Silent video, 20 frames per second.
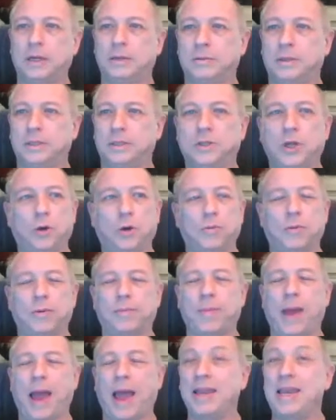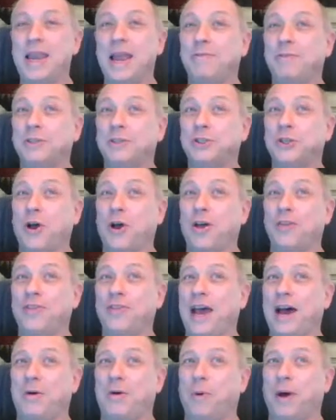I don't remember. I never saw
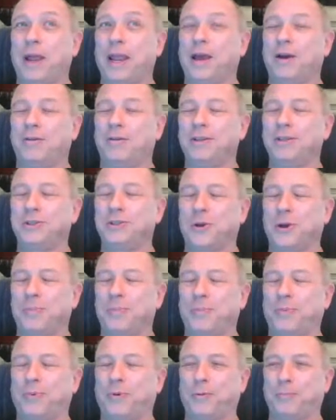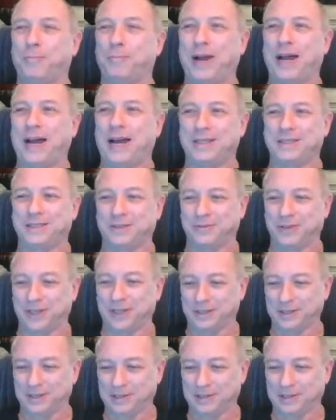that one. I only saw parts of it.